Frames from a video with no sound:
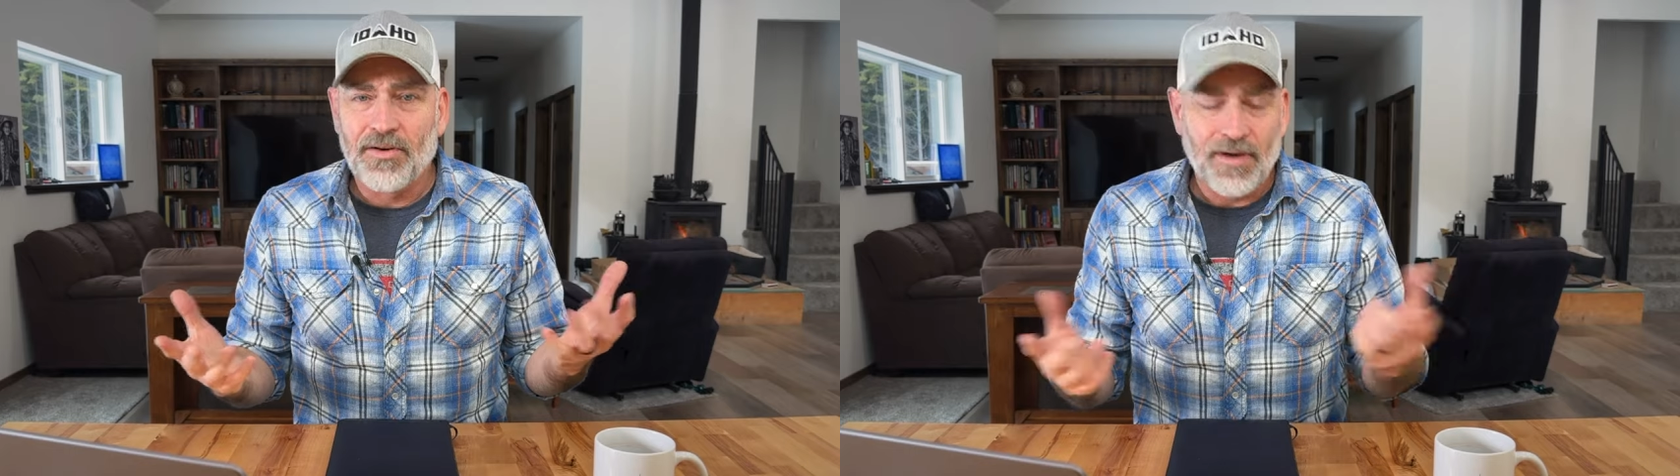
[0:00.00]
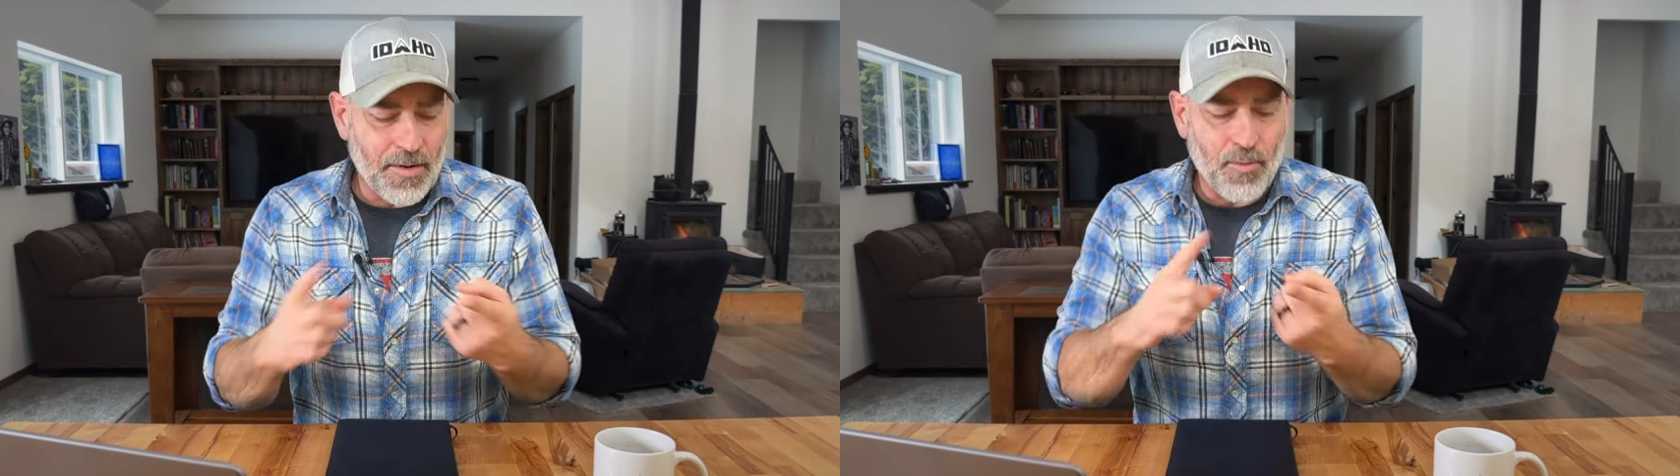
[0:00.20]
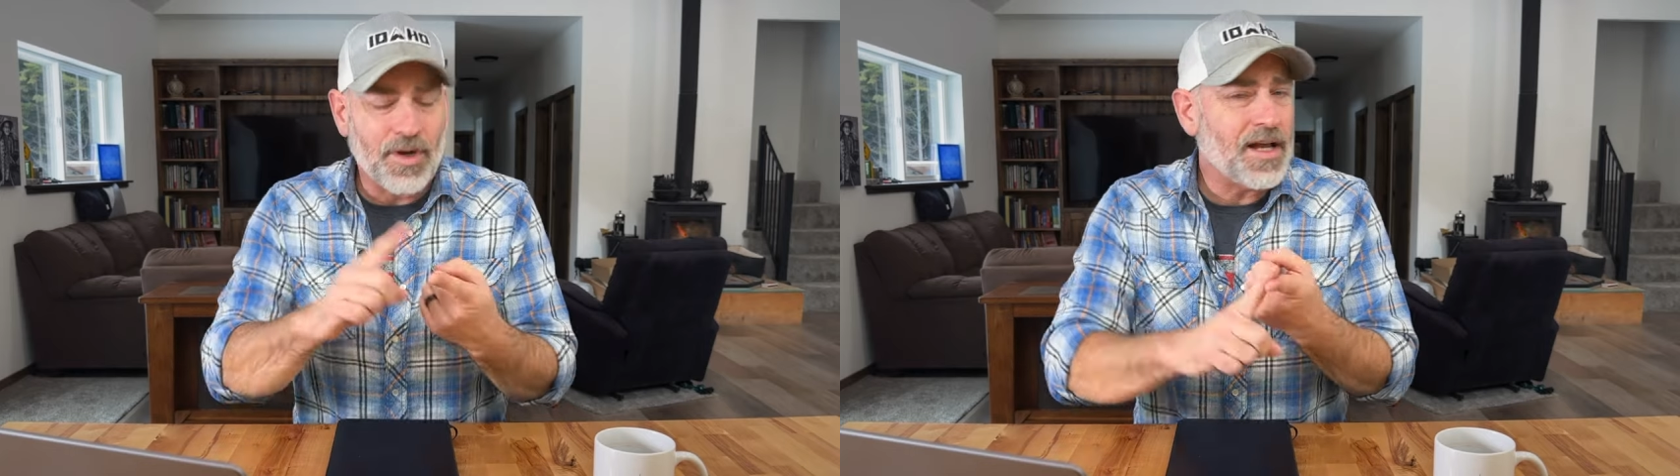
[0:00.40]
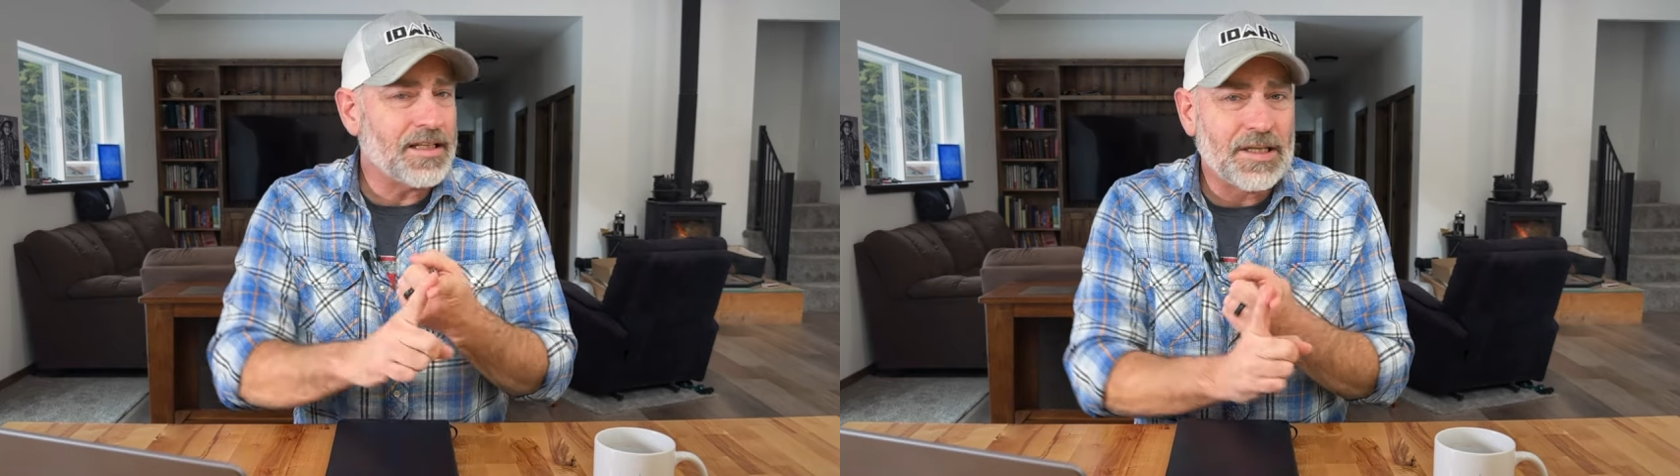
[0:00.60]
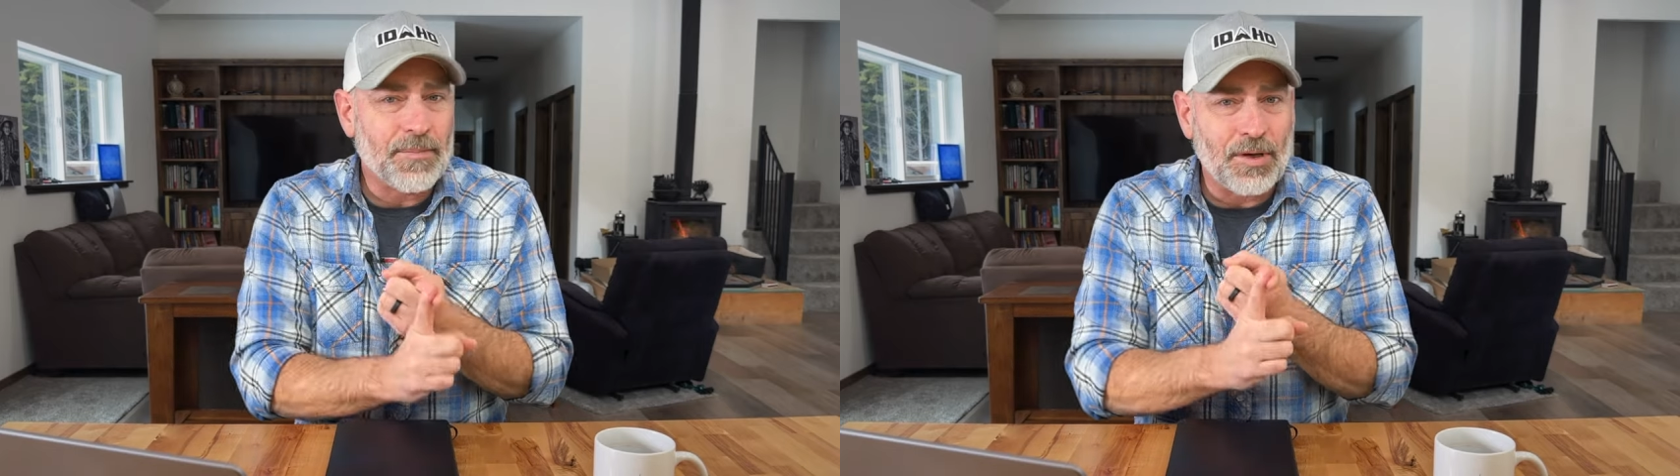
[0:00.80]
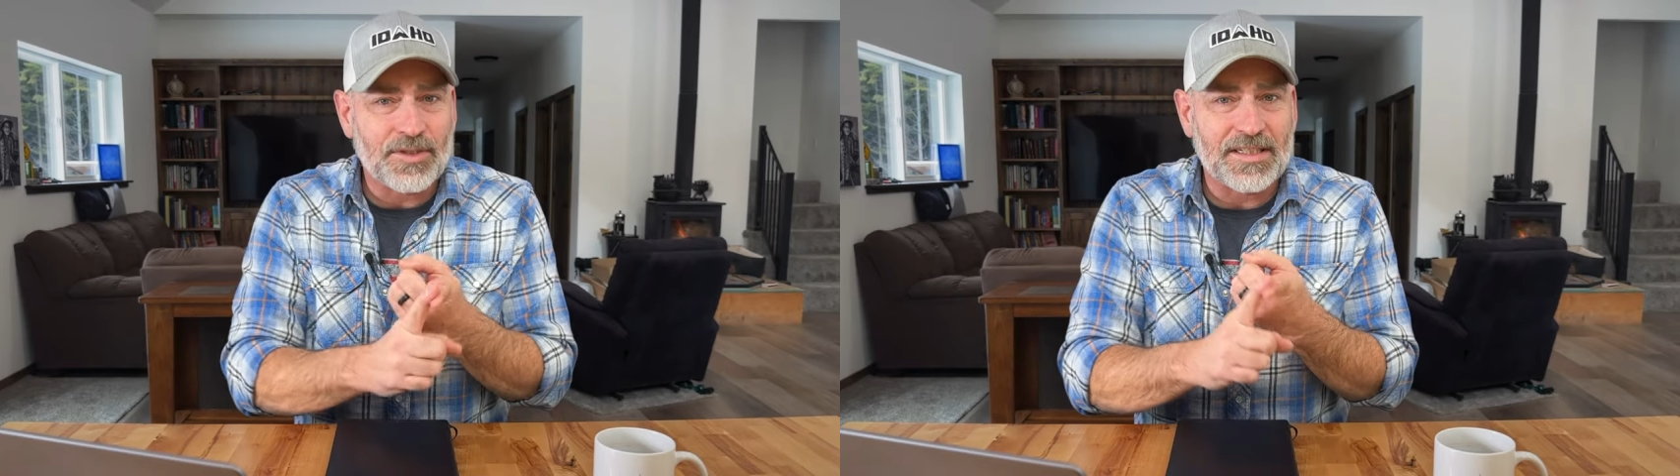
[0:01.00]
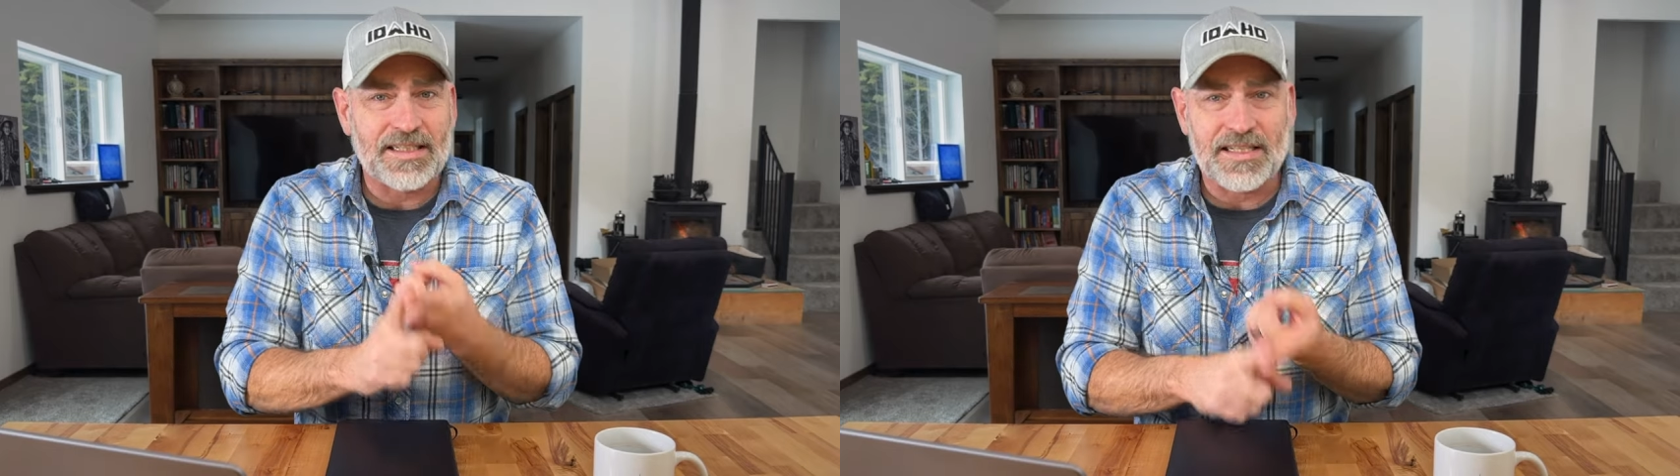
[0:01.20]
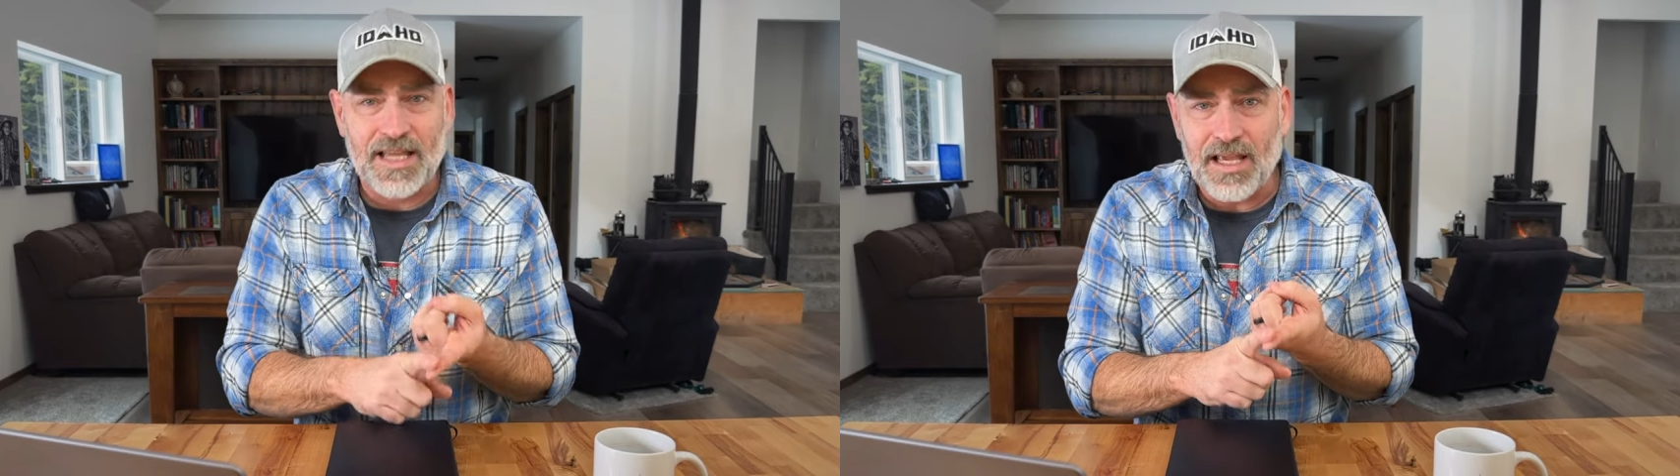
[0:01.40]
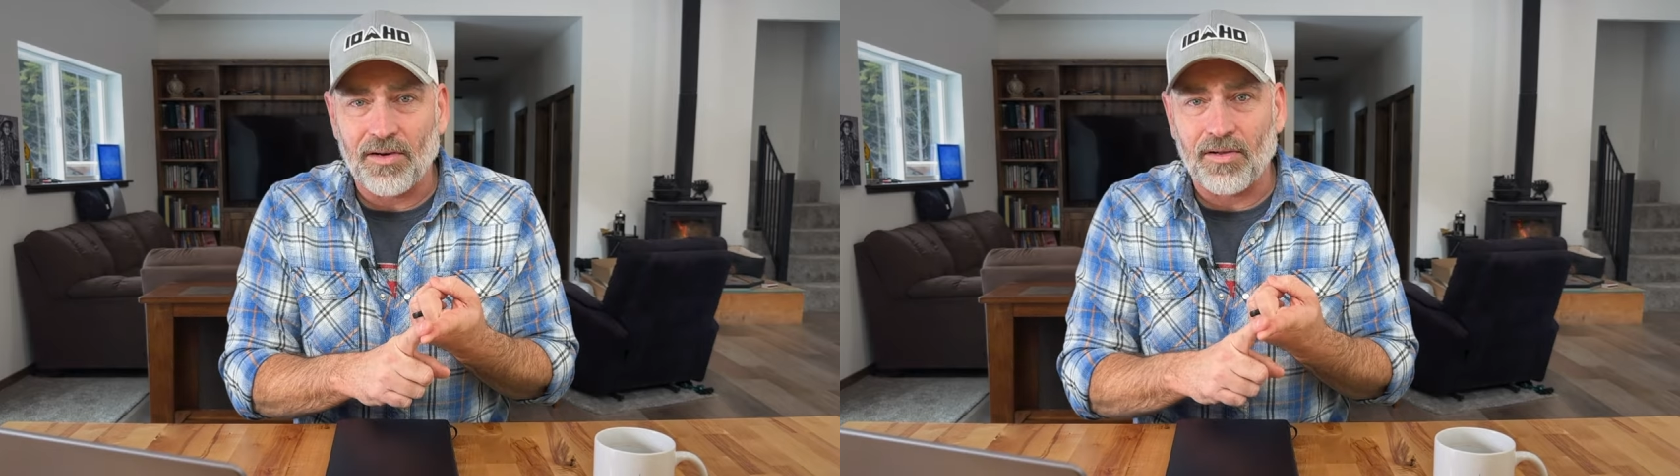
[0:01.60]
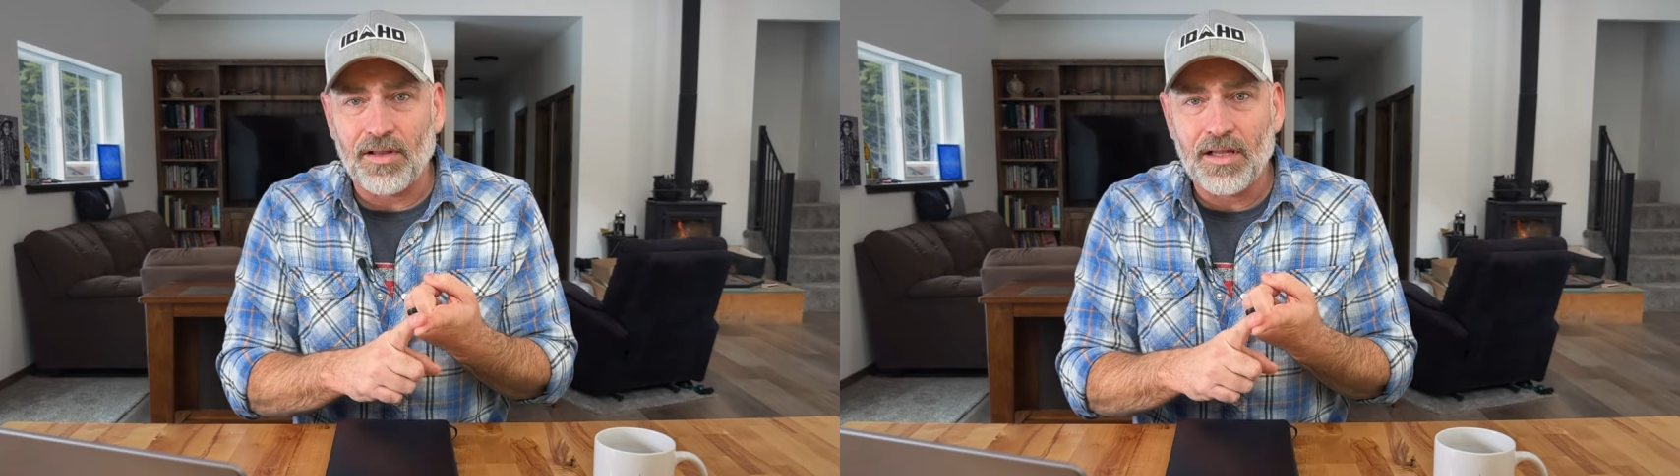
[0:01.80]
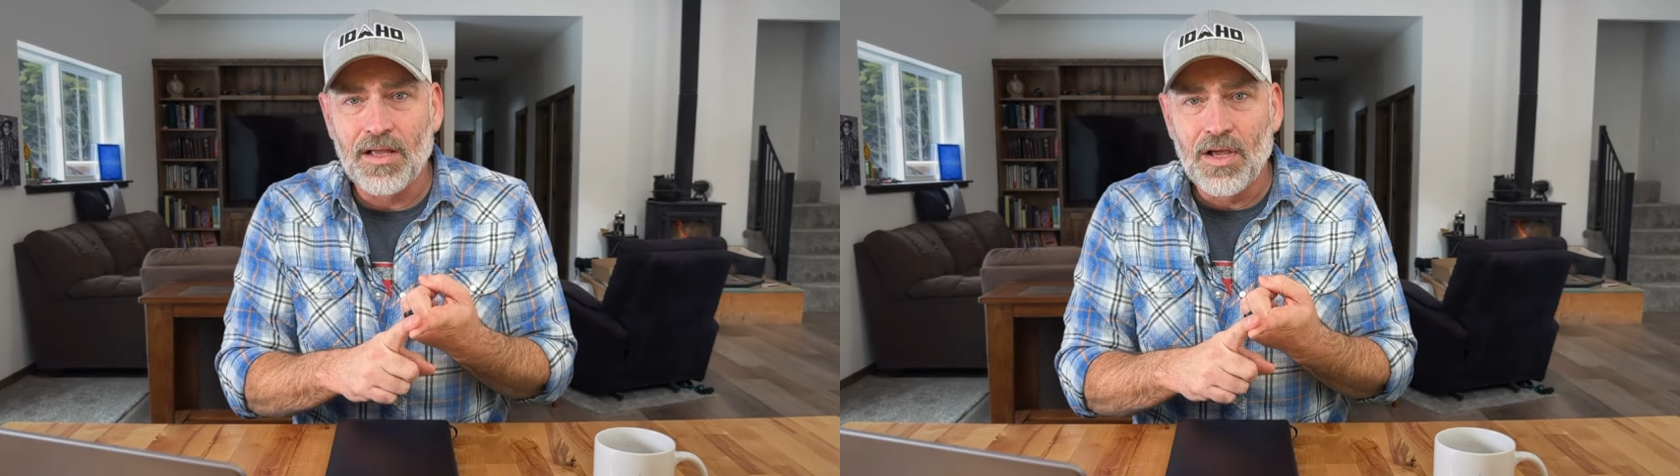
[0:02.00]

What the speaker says: I mean, we're not supposed to steal.